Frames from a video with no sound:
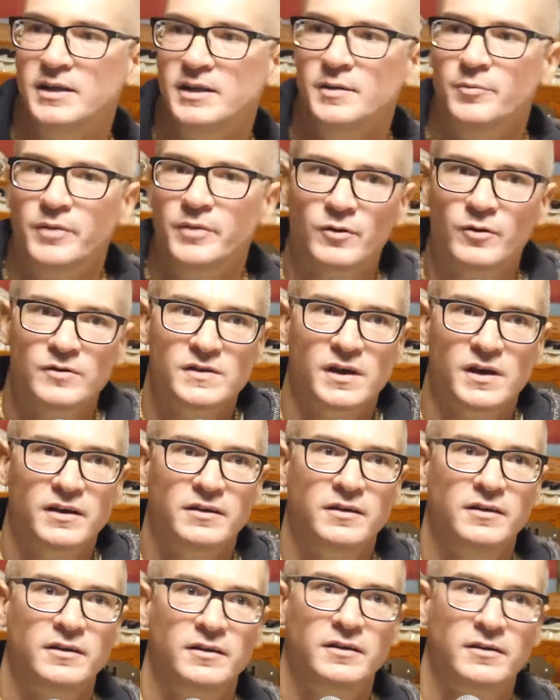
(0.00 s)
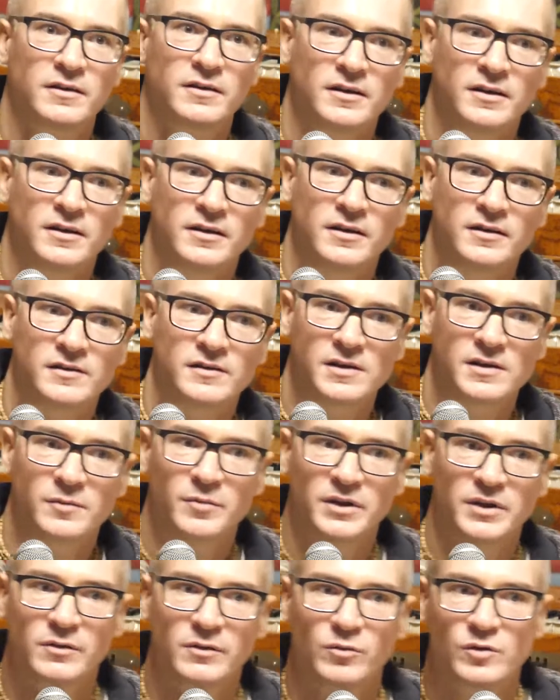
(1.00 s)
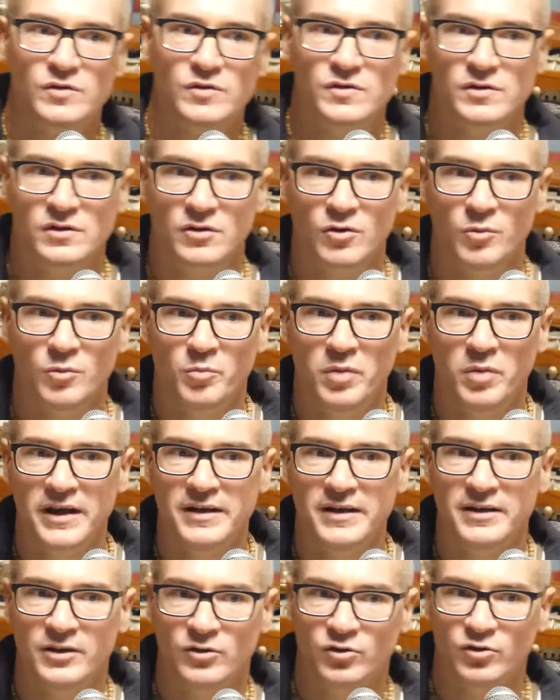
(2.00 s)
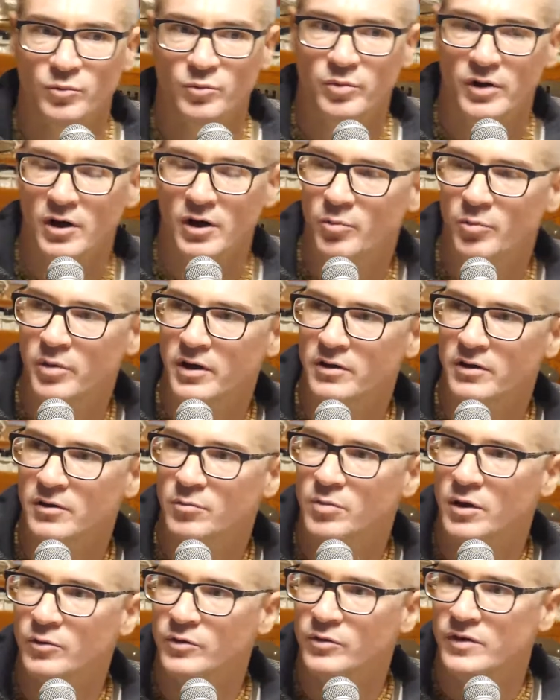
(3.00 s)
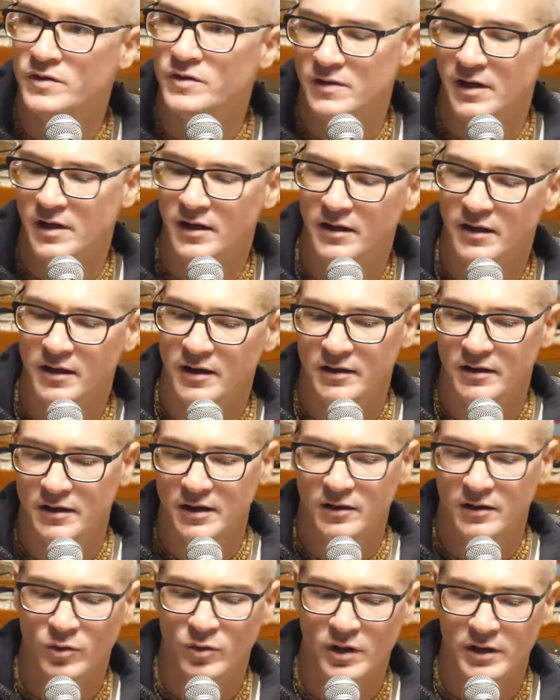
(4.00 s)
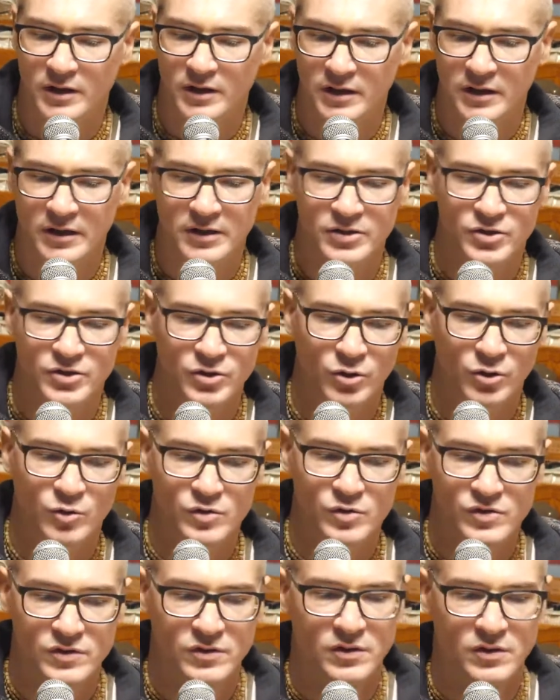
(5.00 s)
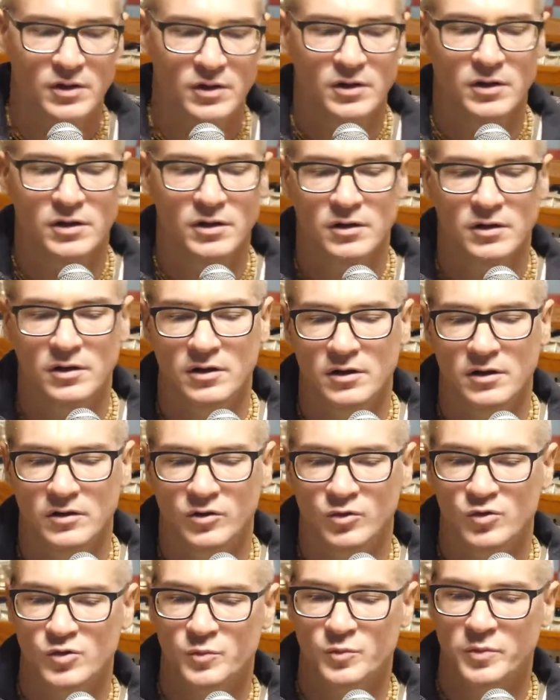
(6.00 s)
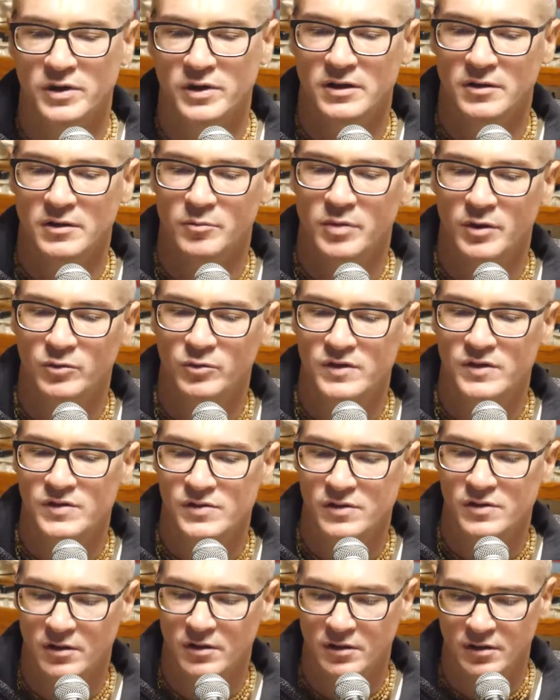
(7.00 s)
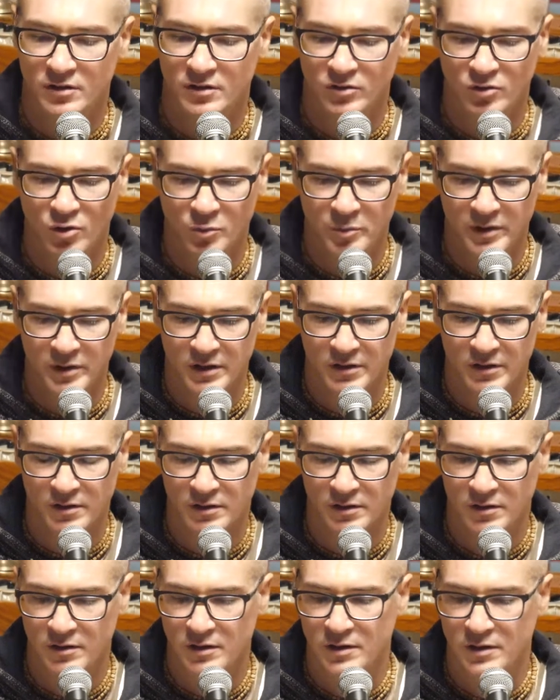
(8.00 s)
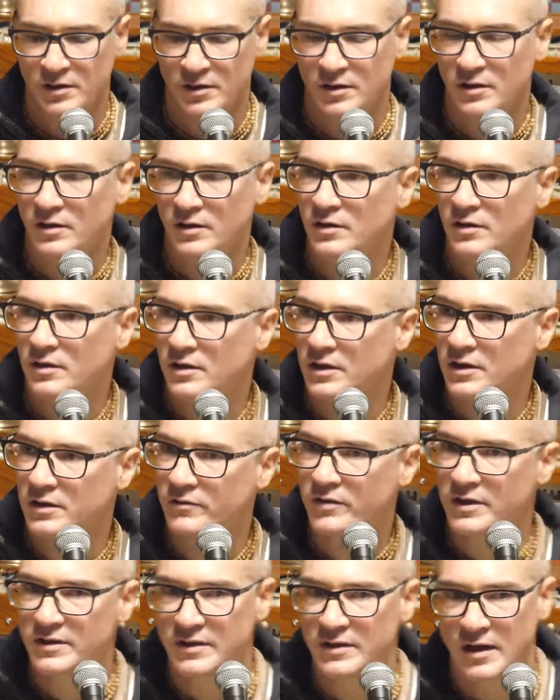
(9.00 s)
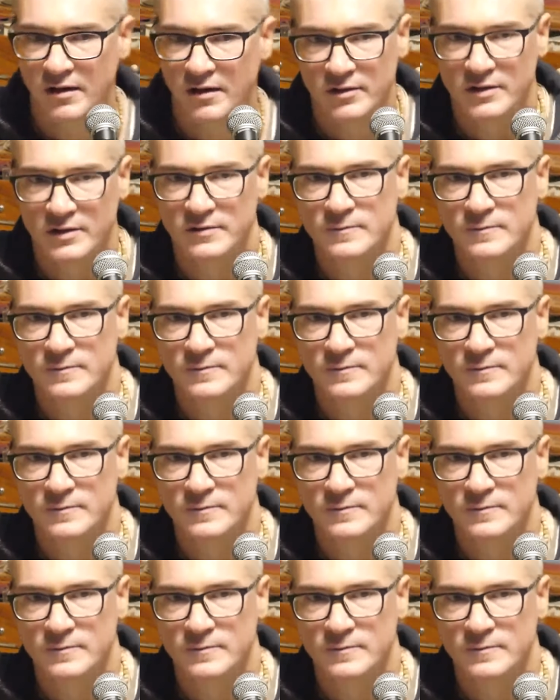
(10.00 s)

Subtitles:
Because I think somebody was complaining to Prabhupada about this, and that's why he chose to speak about this topic in Vrindavan.